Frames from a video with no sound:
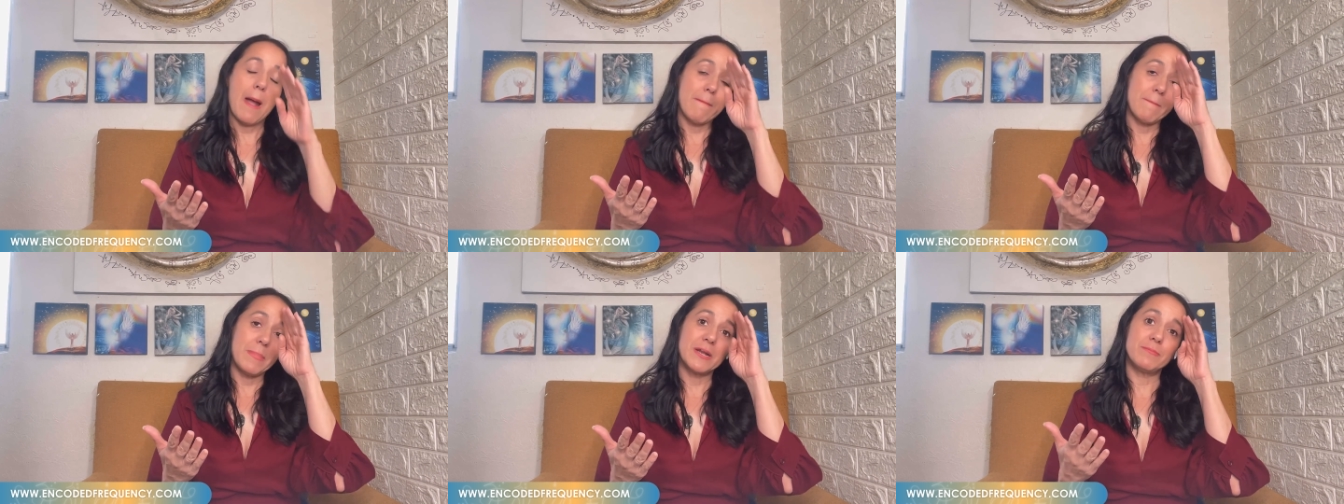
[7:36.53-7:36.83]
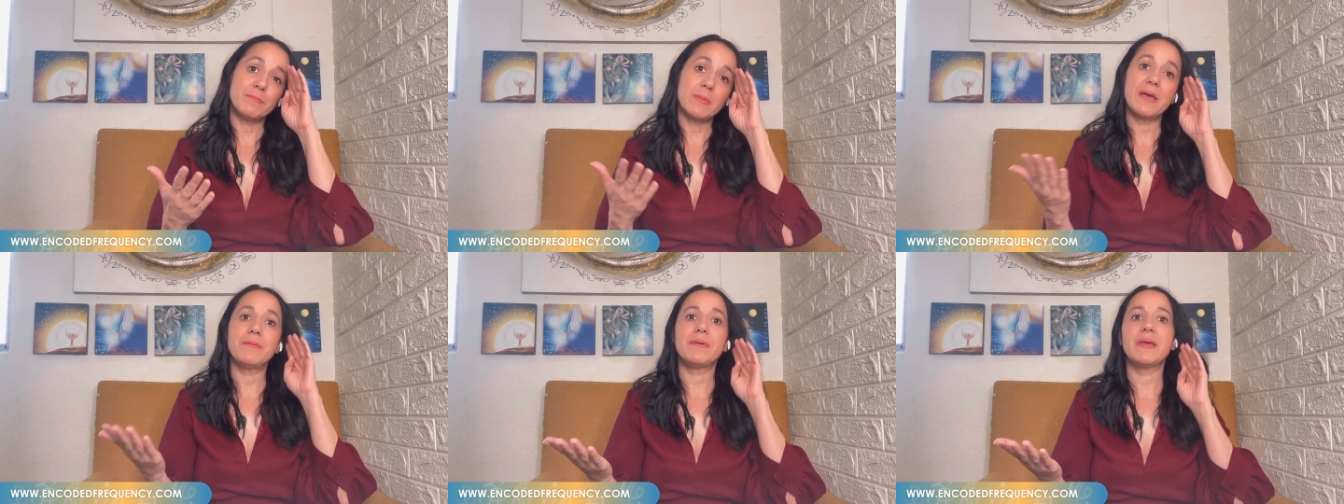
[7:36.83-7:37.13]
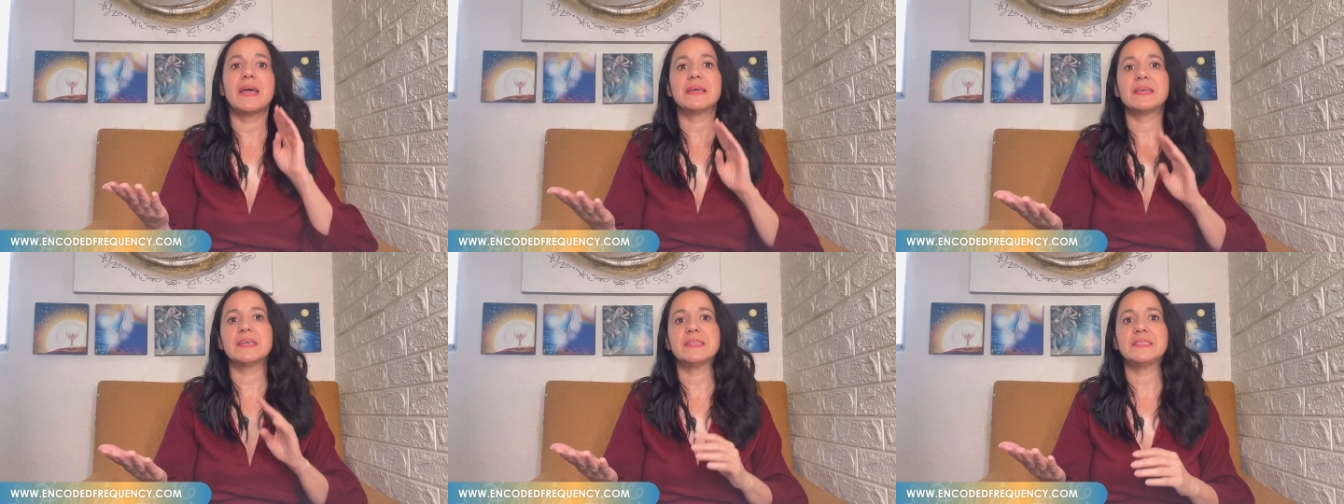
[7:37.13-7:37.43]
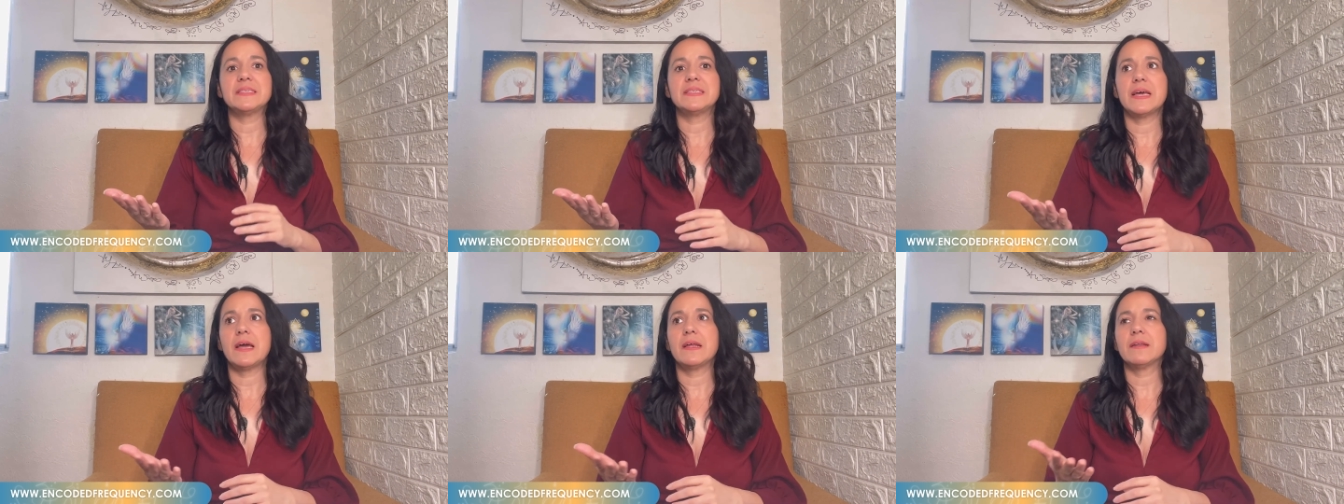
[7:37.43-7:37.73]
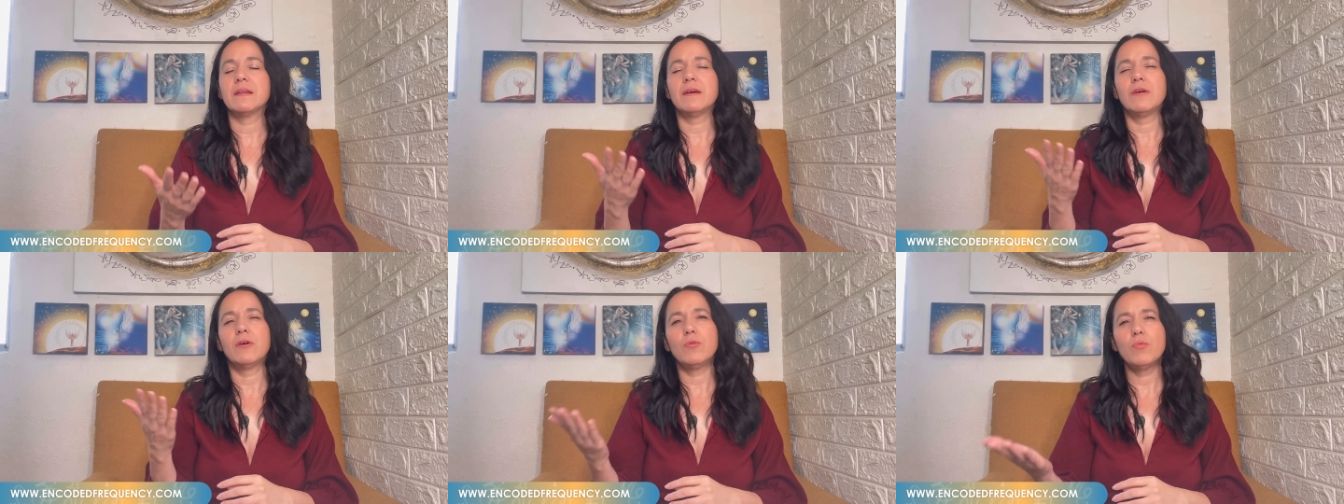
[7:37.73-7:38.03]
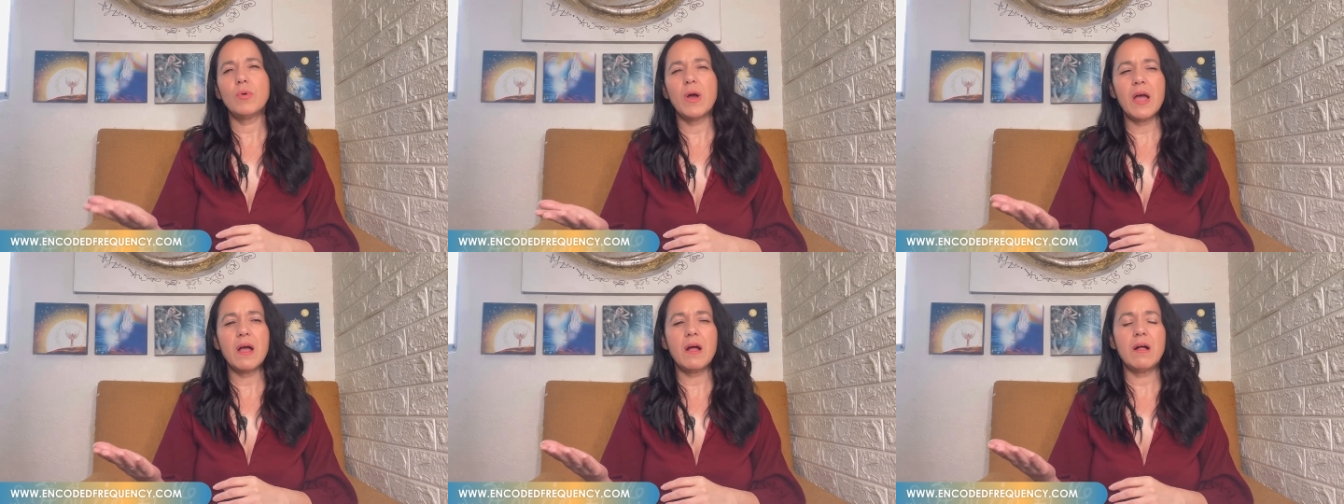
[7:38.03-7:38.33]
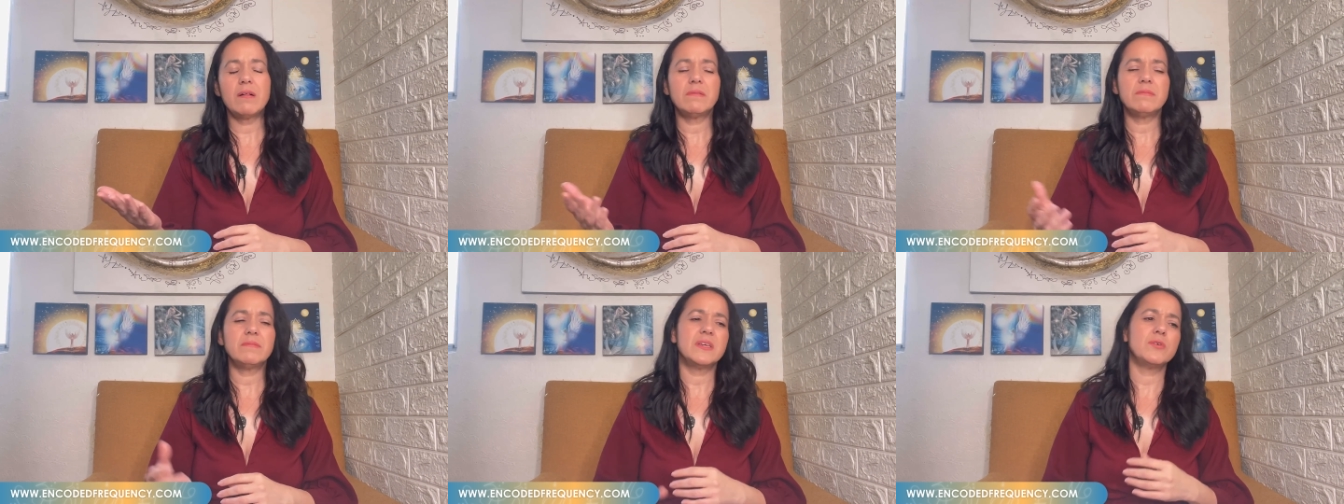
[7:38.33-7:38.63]
but maybe i can say
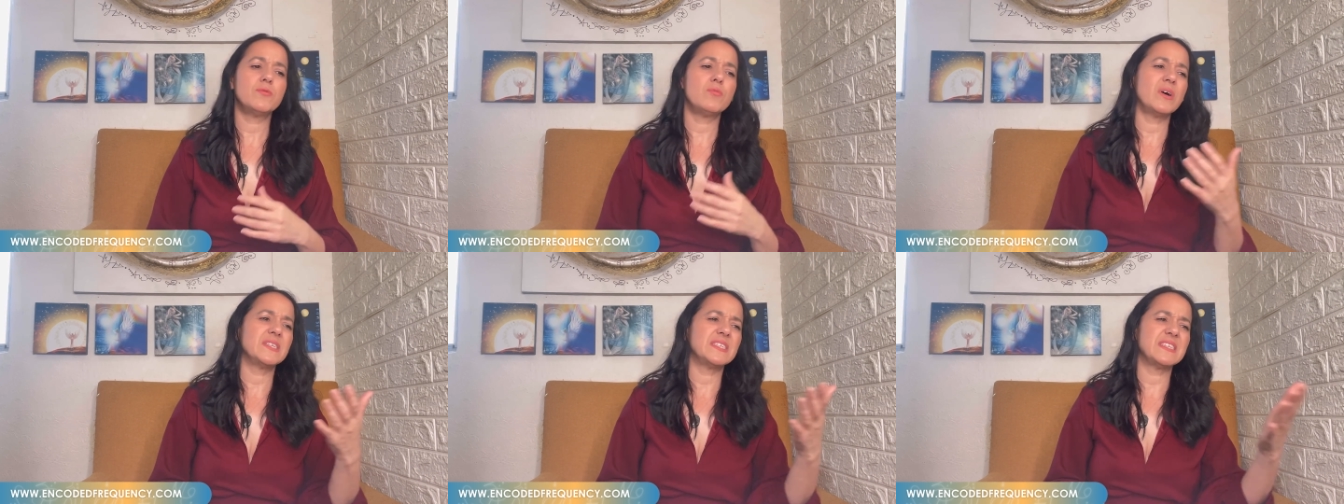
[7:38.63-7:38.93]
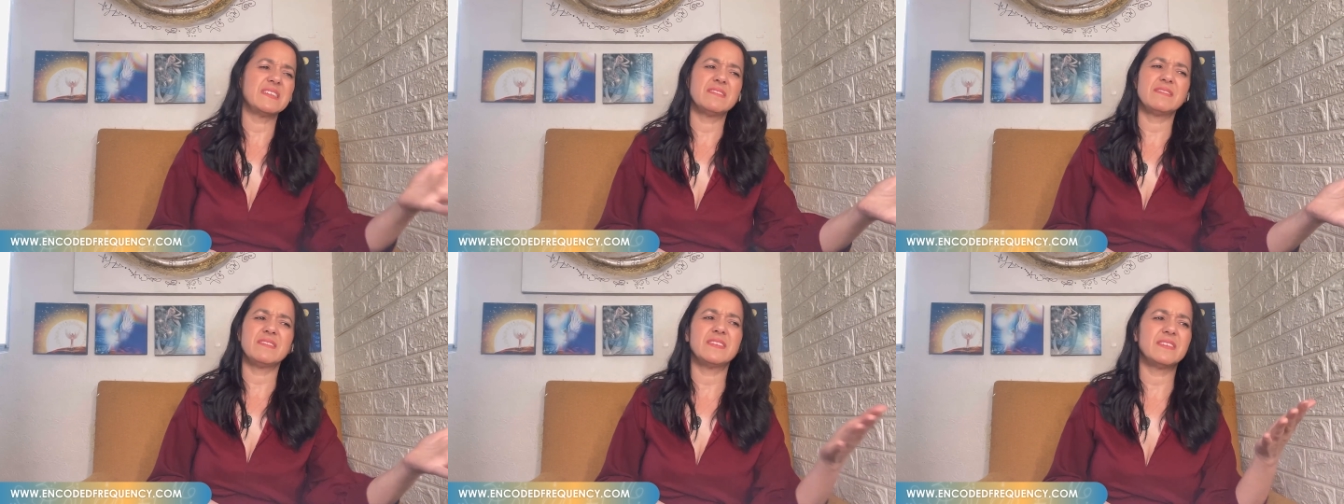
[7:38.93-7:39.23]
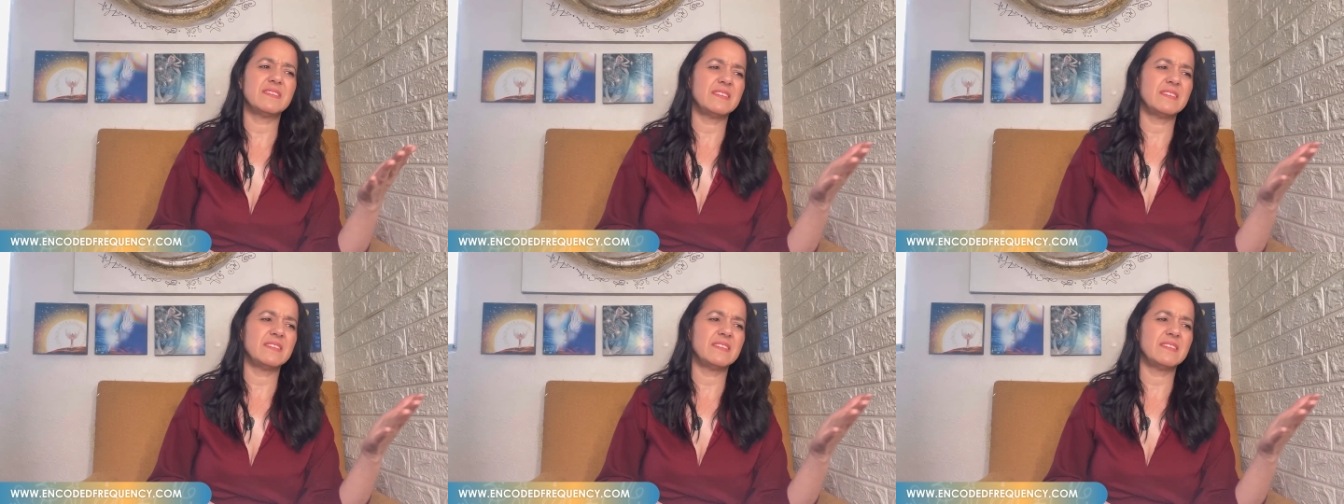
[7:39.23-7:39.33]
well it wasn't